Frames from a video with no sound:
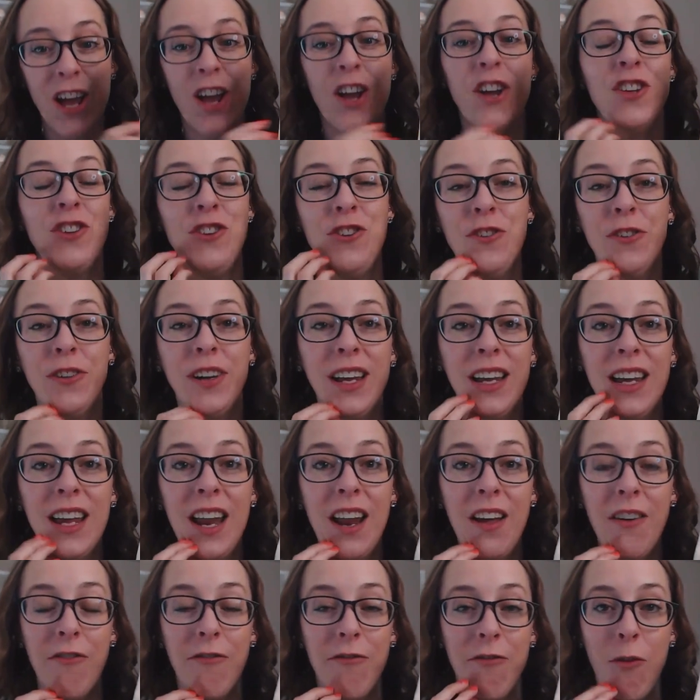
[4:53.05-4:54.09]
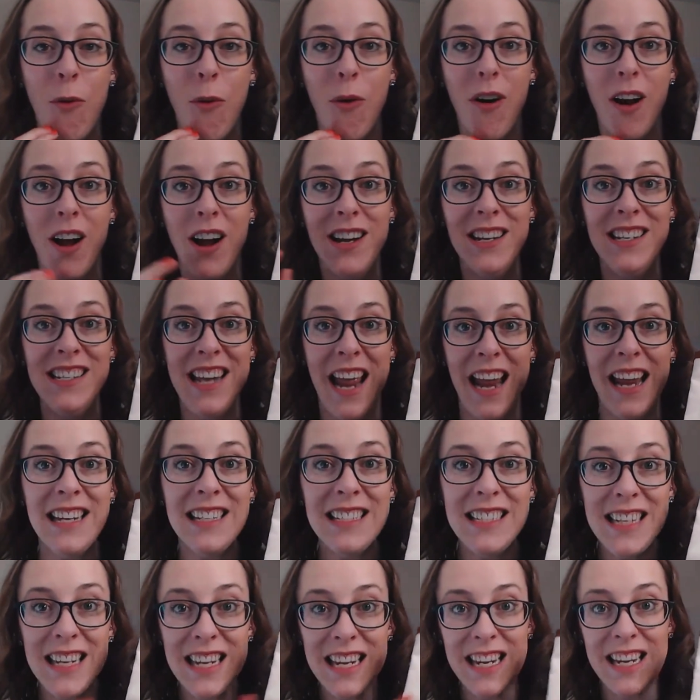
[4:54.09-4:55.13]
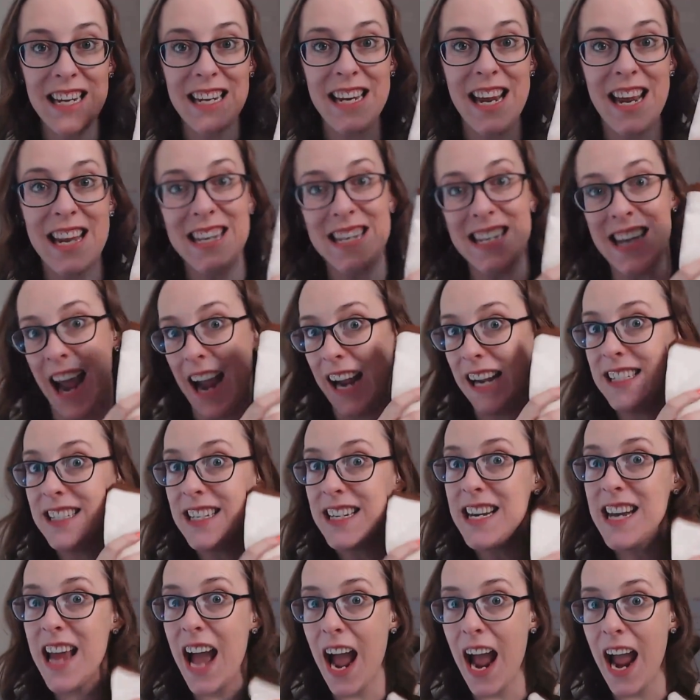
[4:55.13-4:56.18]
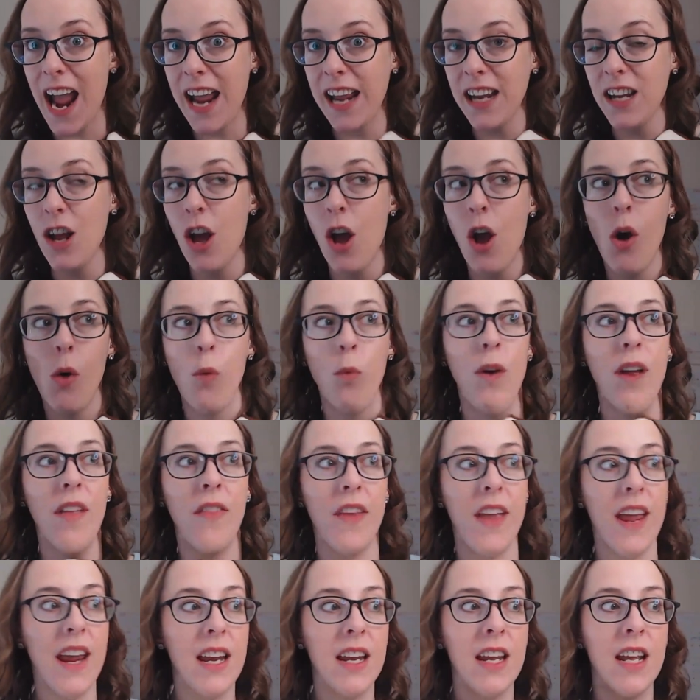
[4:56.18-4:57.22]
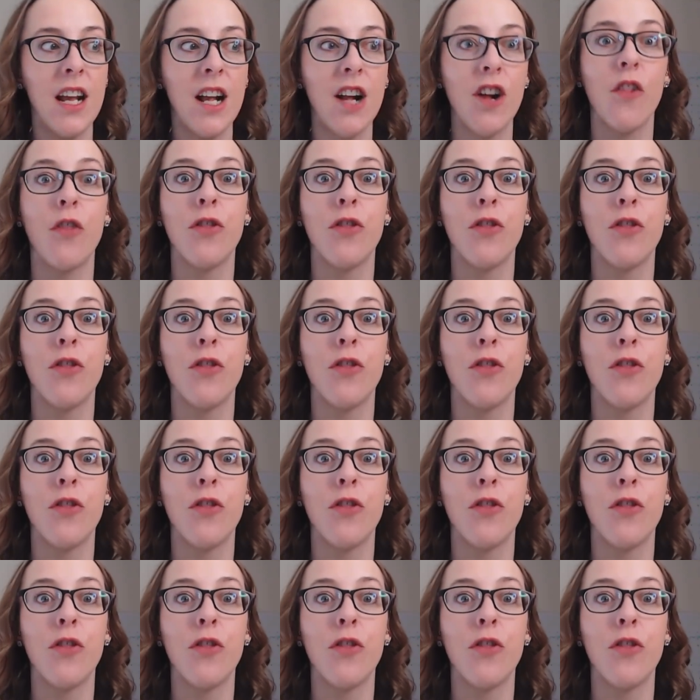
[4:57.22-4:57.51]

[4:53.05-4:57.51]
You could get it for $19.99 with any